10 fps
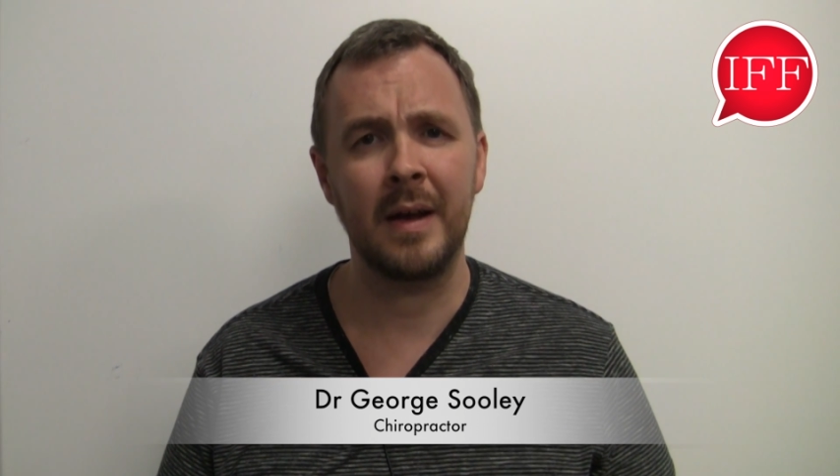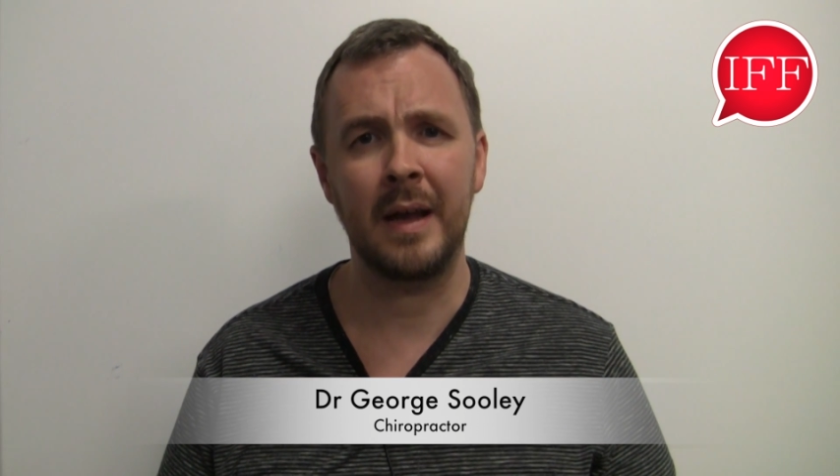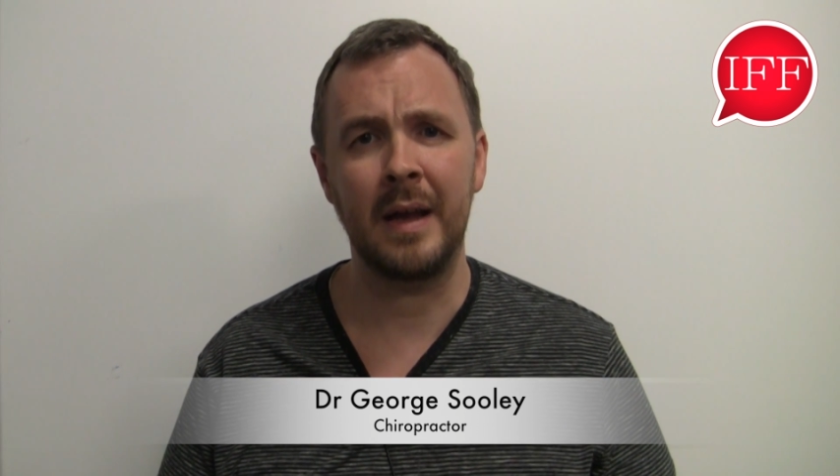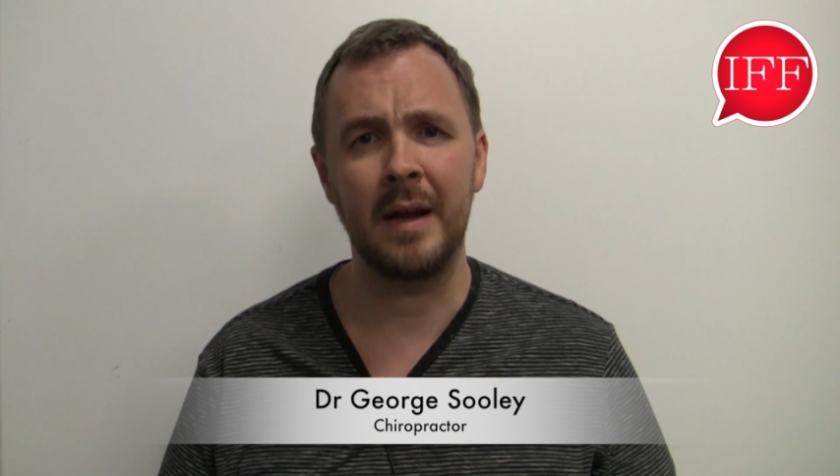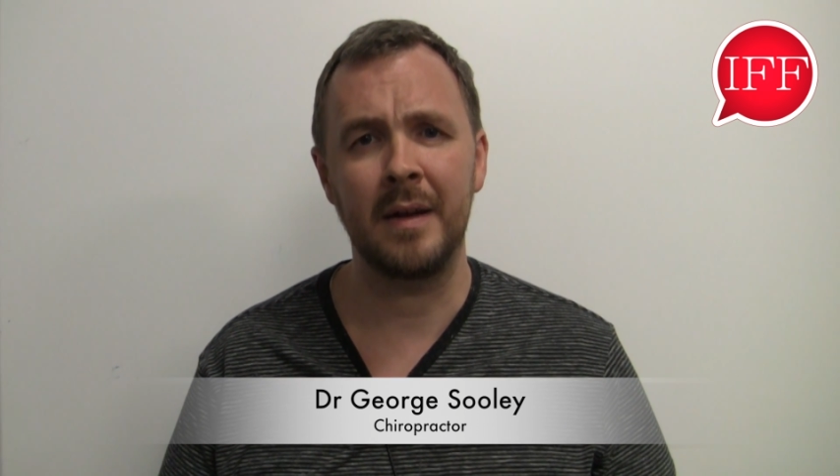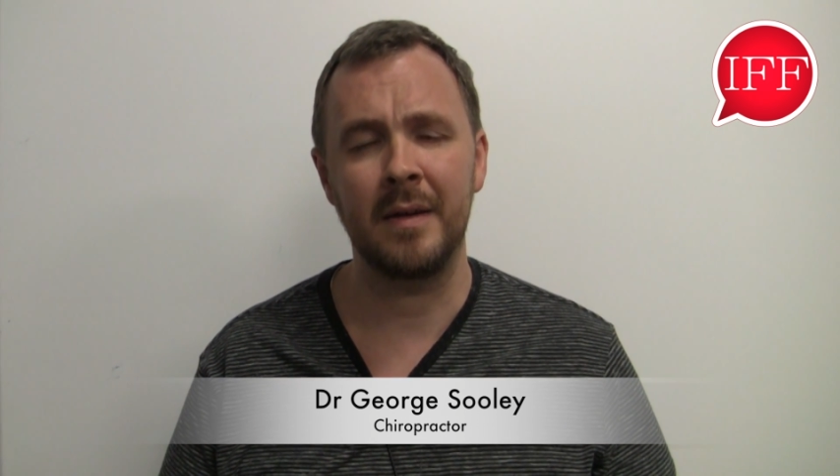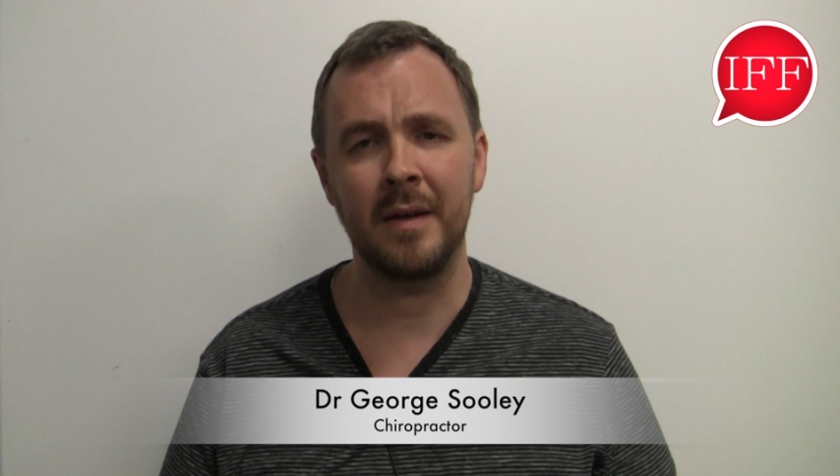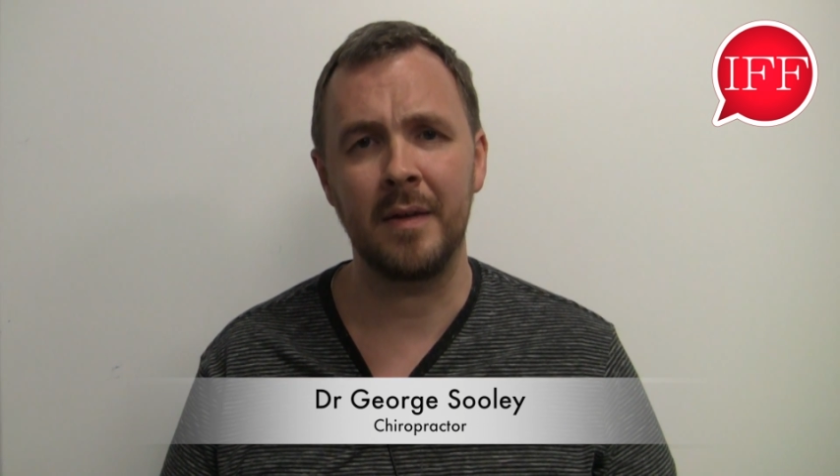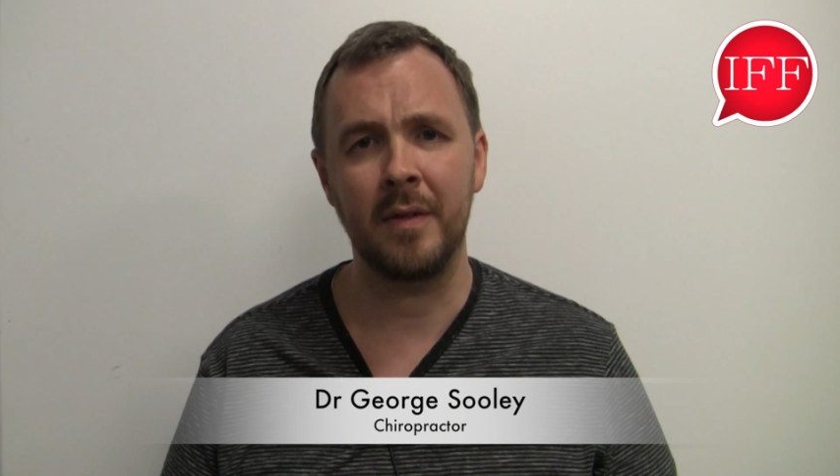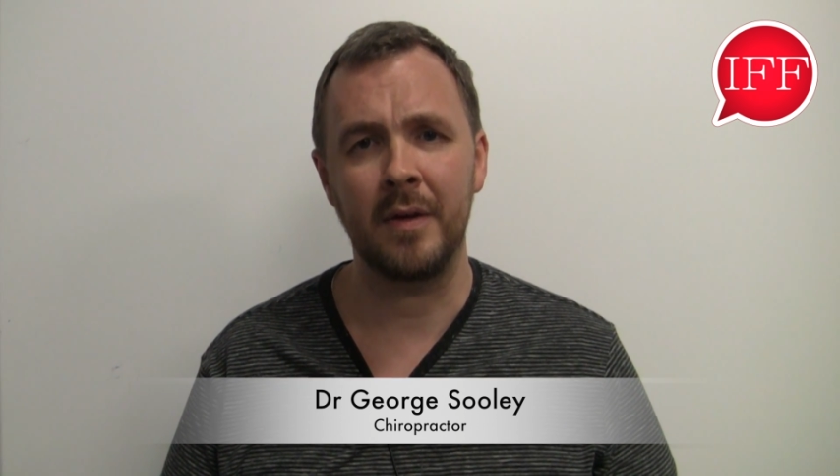and
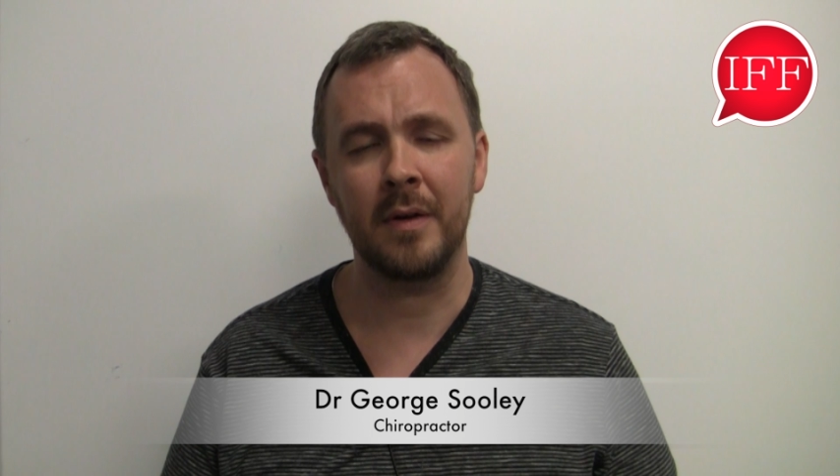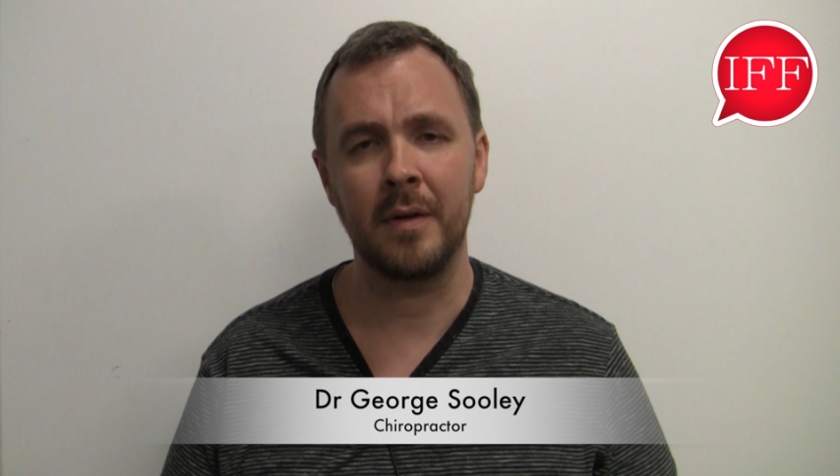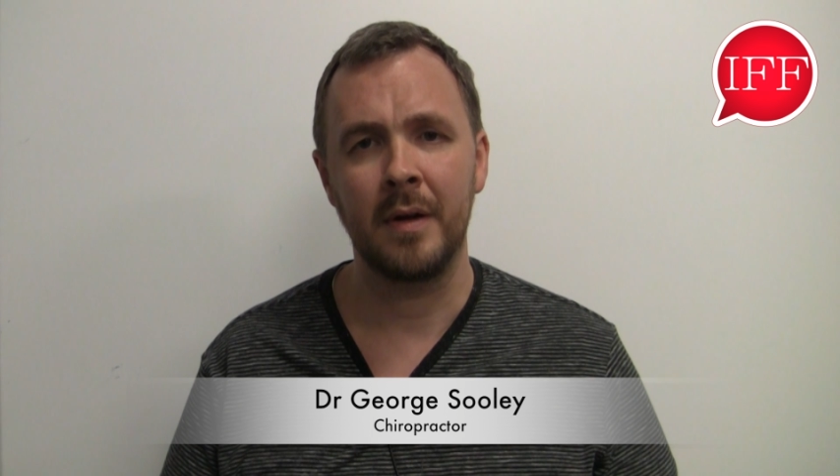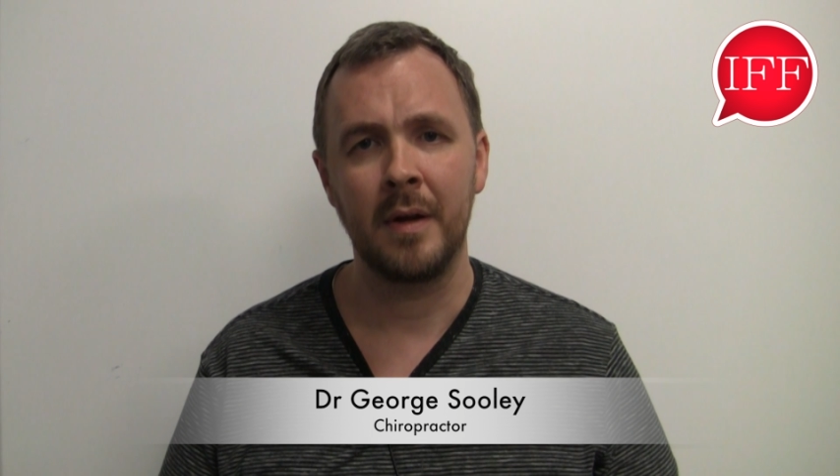their